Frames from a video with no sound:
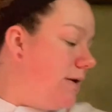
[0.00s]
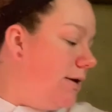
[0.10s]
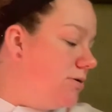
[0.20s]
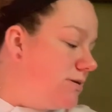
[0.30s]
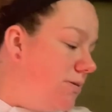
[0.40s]
I
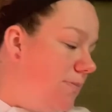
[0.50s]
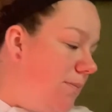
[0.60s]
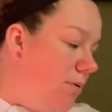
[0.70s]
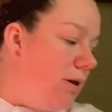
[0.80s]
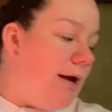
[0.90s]
know some
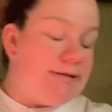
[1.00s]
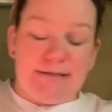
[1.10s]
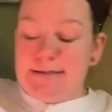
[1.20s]
people like to